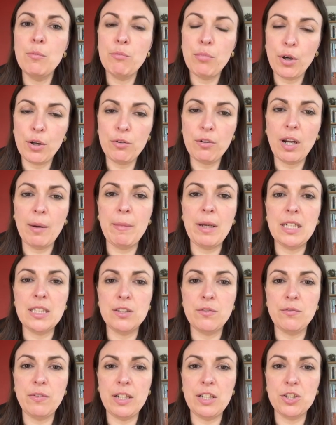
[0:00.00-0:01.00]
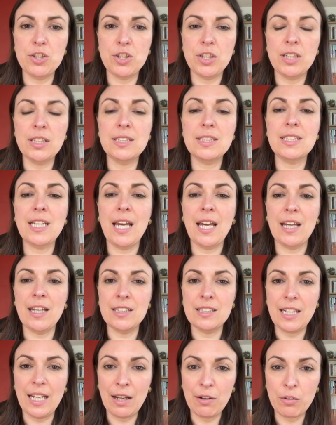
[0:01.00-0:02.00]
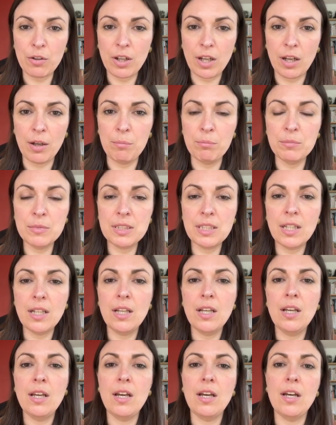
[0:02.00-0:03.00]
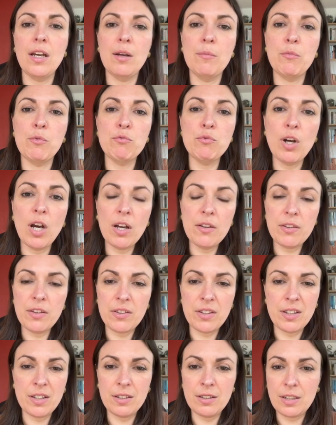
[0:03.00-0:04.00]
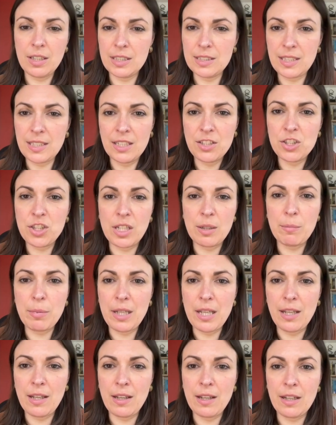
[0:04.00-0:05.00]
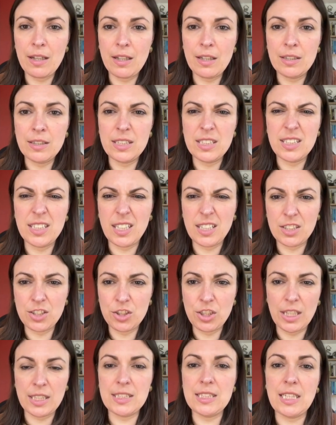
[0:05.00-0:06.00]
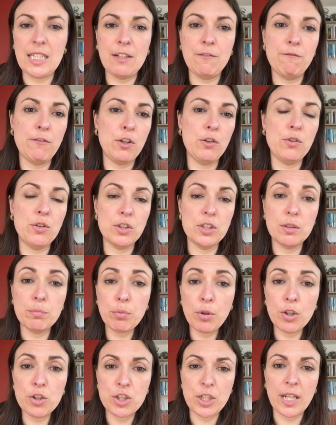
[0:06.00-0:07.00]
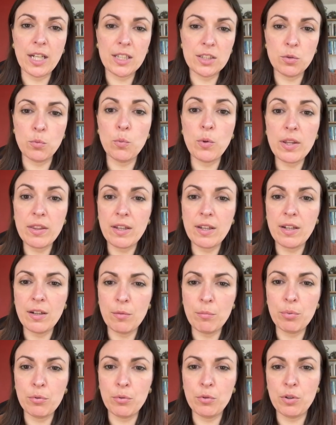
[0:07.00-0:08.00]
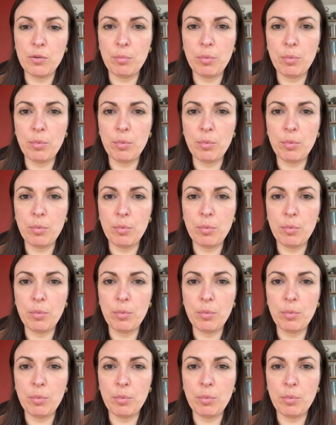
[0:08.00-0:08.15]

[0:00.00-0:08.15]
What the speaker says: programme interventions and outcomes, rather than essentially being a distinct GESI-focused project within a broader